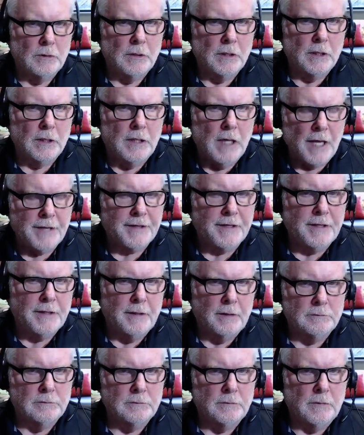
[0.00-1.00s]
got
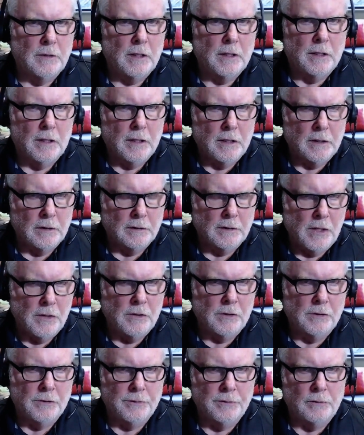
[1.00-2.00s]
her
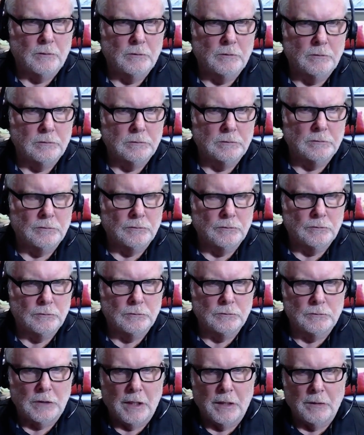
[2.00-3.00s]
loan
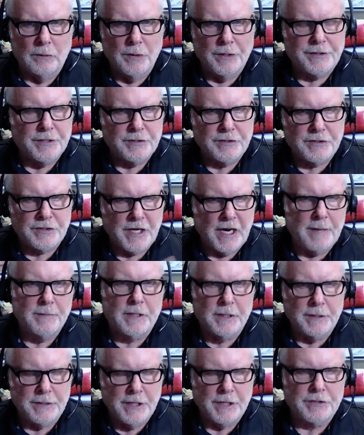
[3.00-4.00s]
with the same
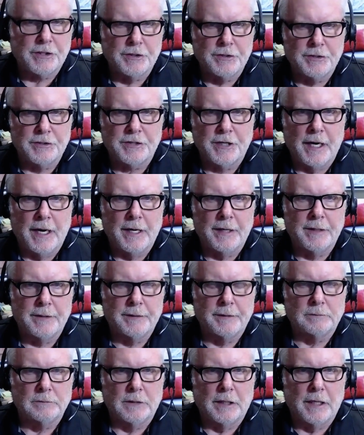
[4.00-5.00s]
conditions and
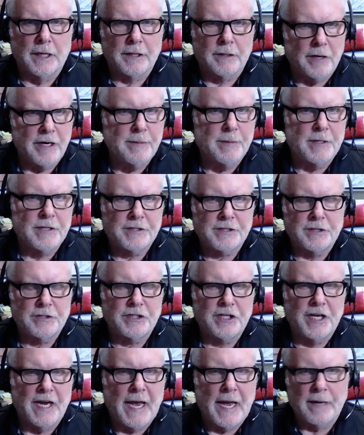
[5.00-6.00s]
agreements as
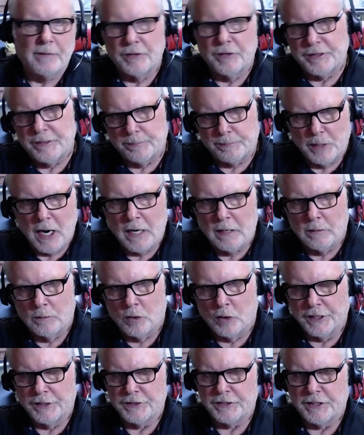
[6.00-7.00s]
she had with the prior
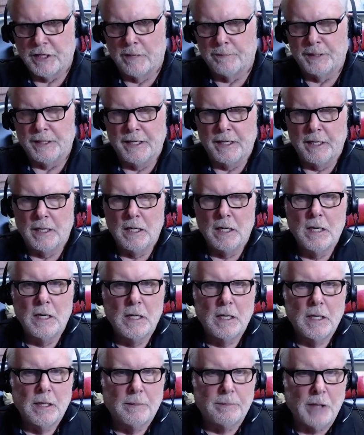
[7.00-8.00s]
mortgage company,
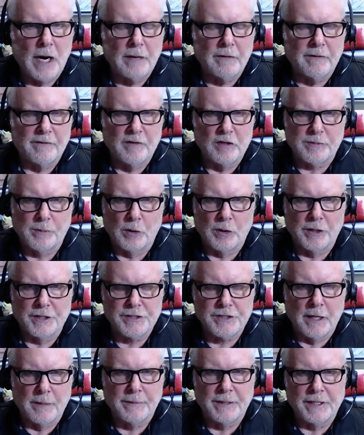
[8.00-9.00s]
prior reverse mortgage
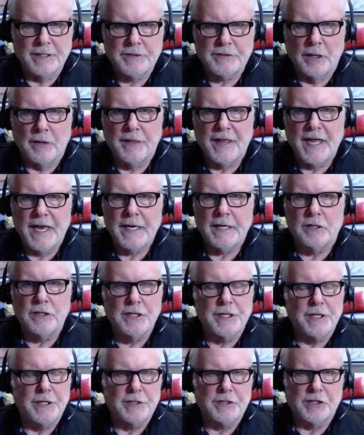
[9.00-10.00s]
company. So they
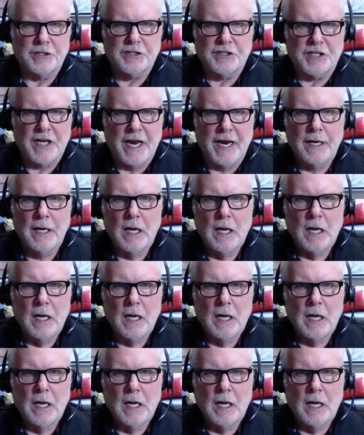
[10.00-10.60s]
couldn't just say,